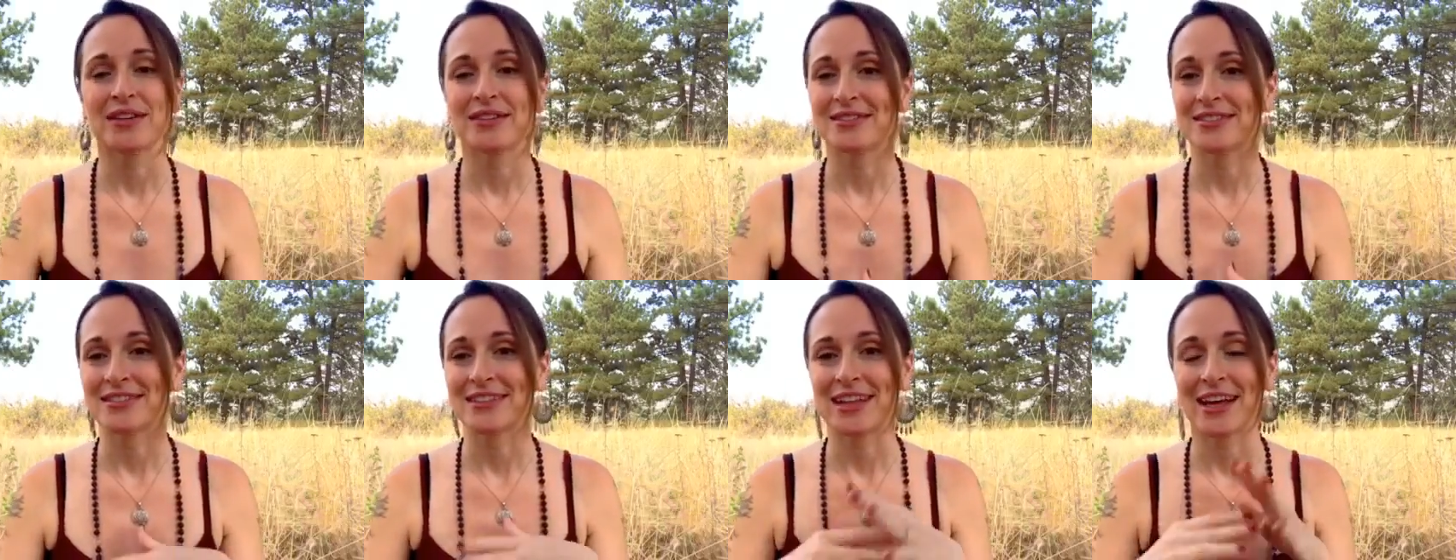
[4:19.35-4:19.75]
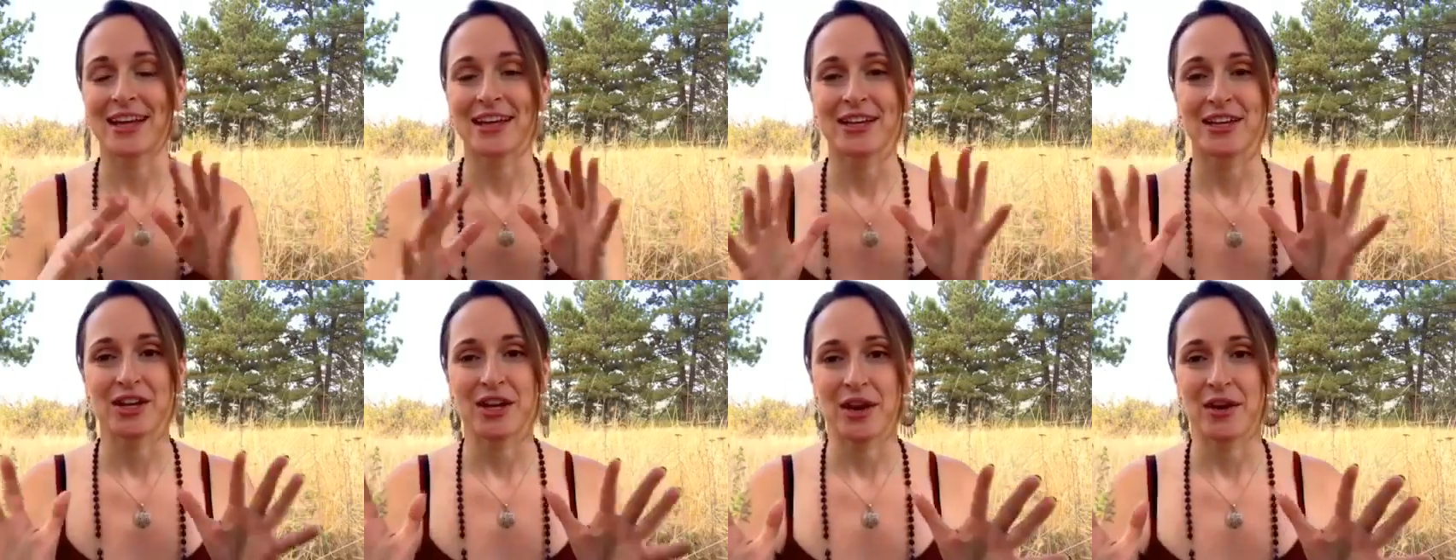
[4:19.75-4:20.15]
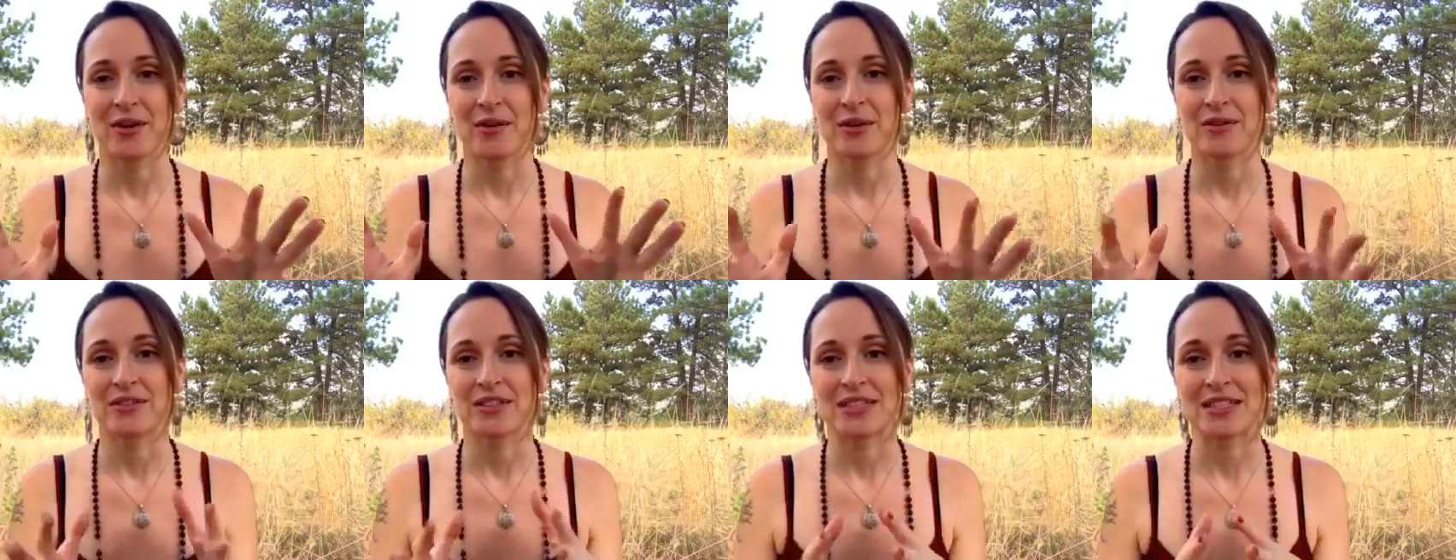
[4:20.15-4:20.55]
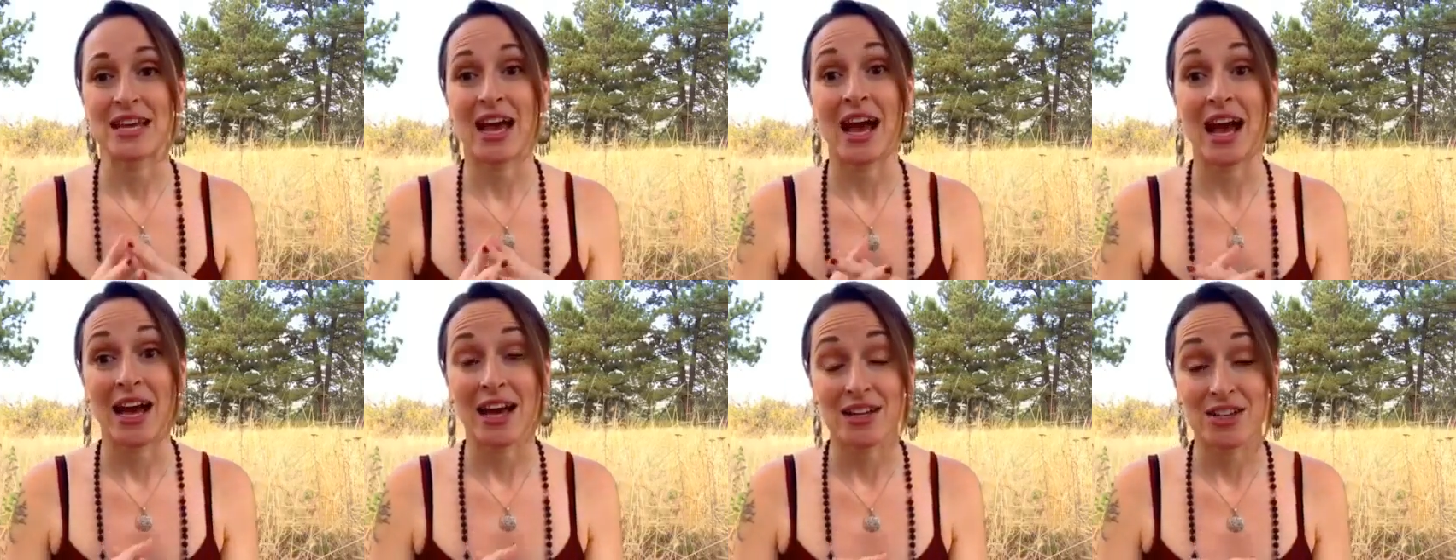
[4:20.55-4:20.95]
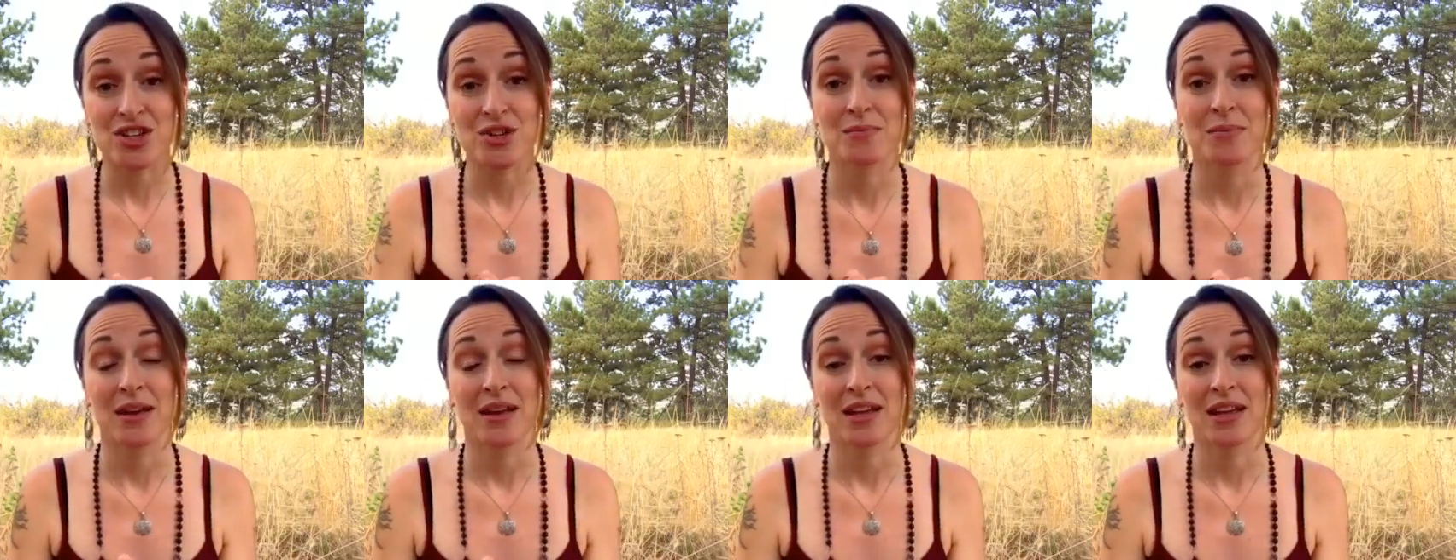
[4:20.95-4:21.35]
letting go of
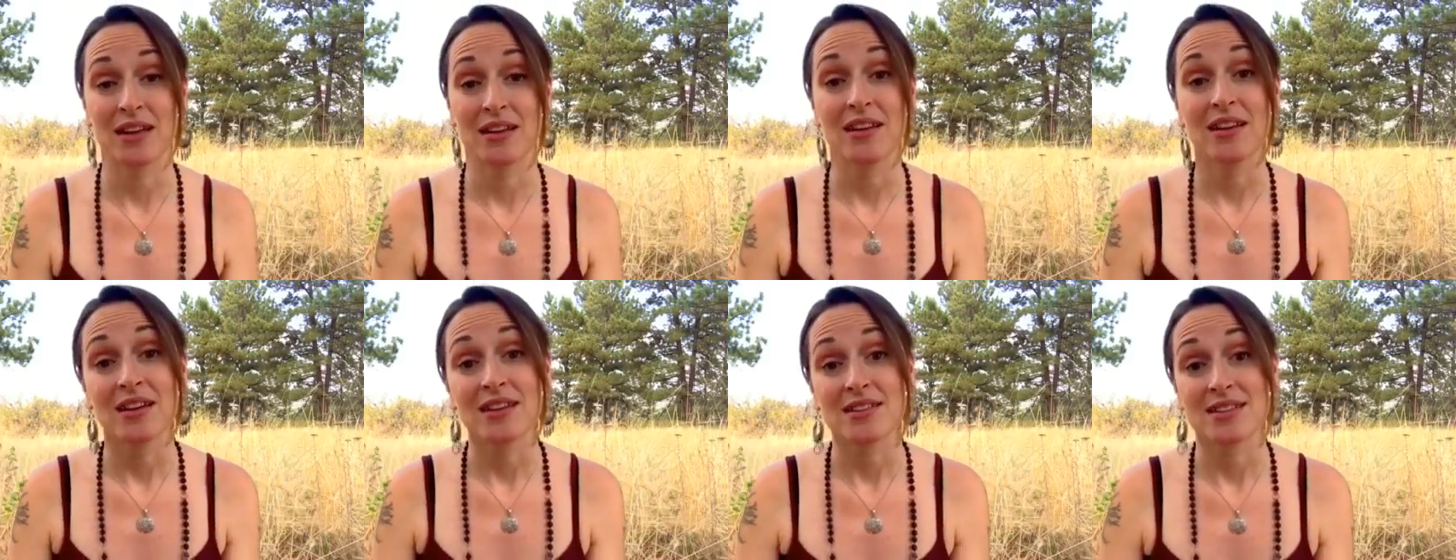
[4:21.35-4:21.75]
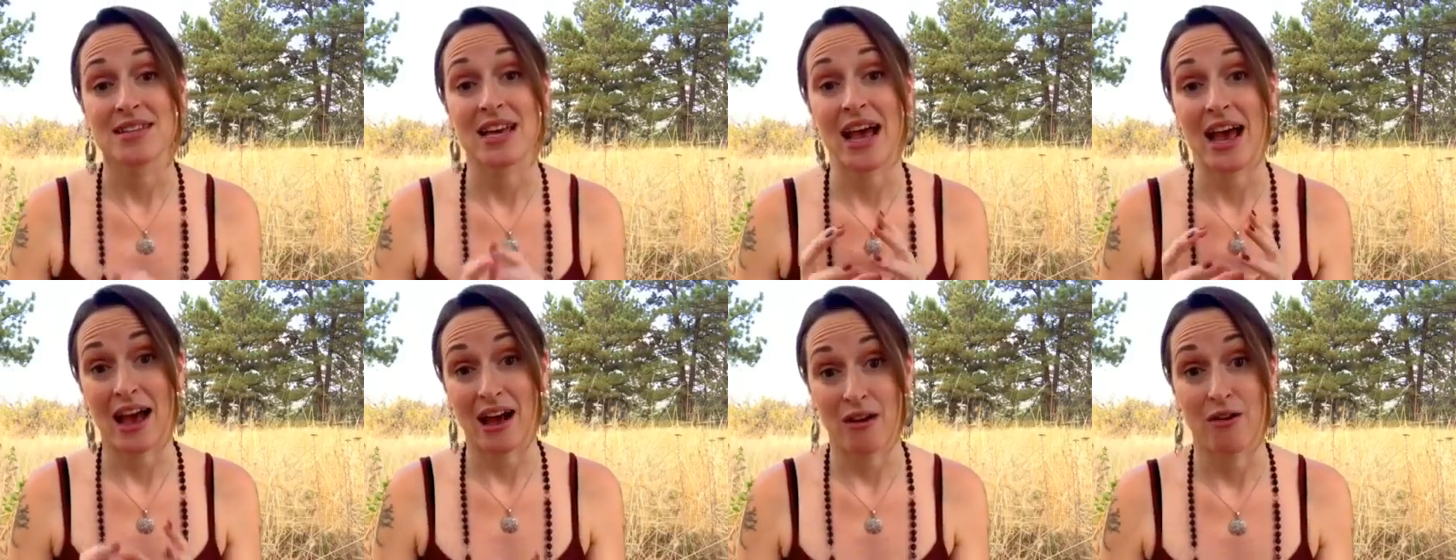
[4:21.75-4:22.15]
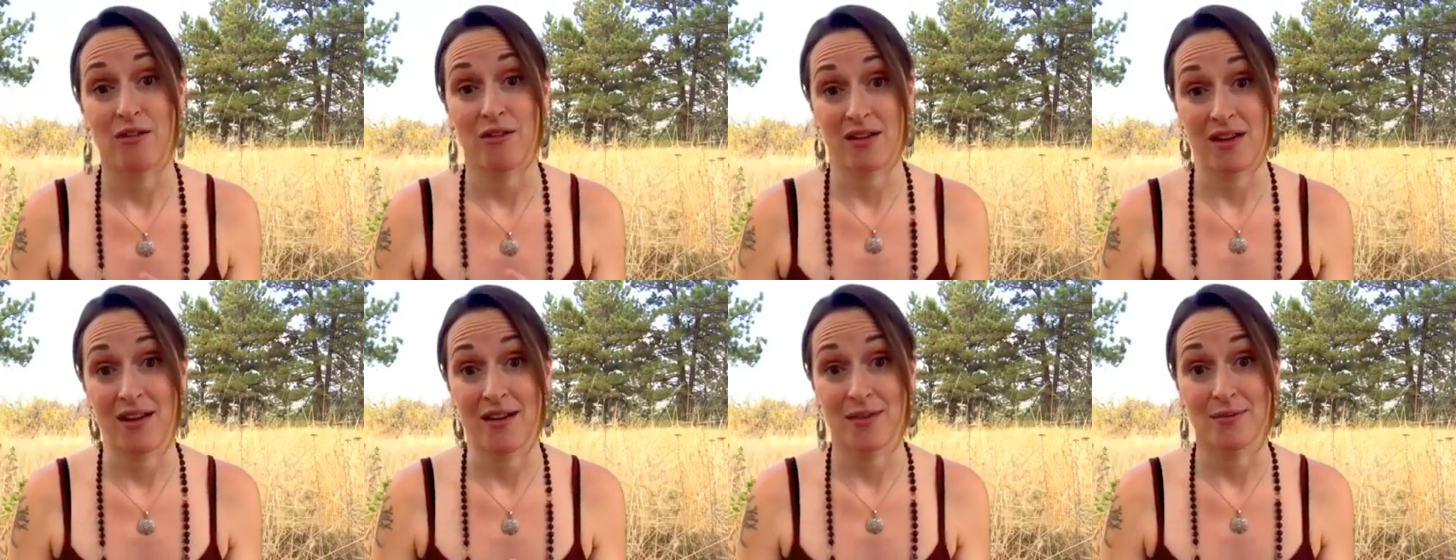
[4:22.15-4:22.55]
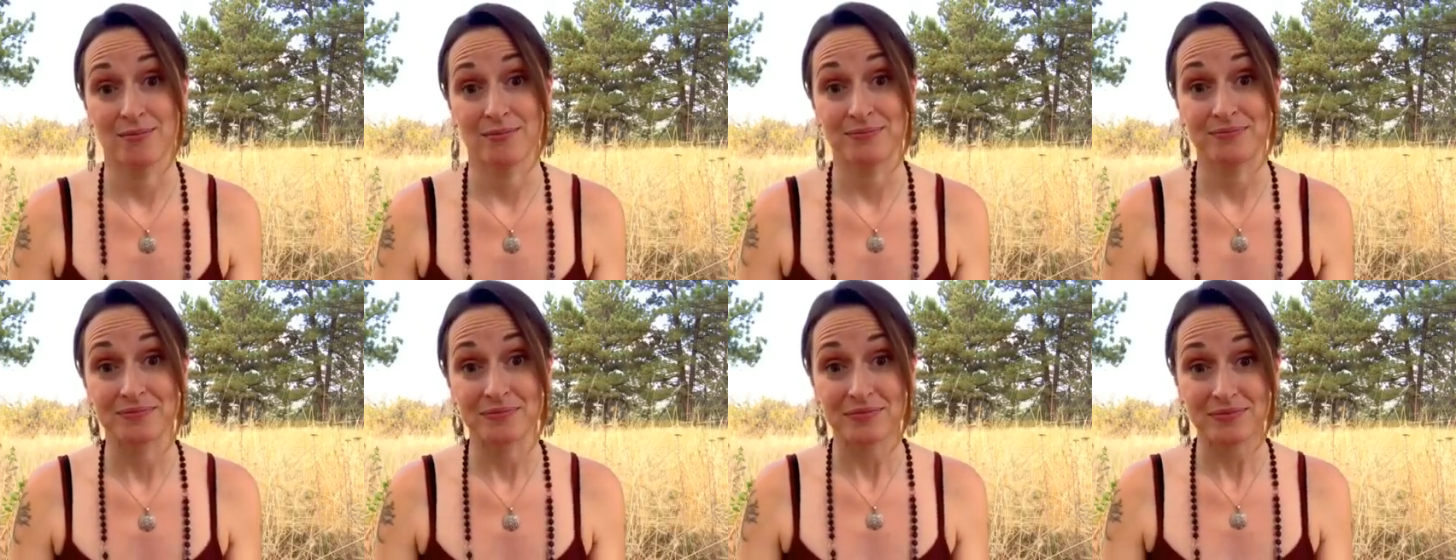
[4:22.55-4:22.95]
attachment to outcome.